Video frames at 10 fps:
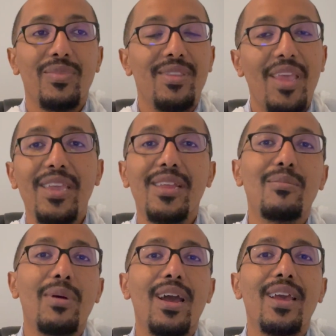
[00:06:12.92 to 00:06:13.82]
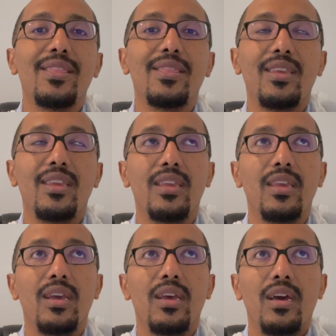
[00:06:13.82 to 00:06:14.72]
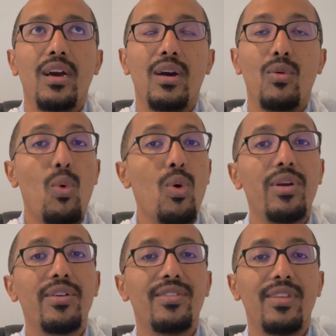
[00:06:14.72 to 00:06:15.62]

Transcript: taken by the wars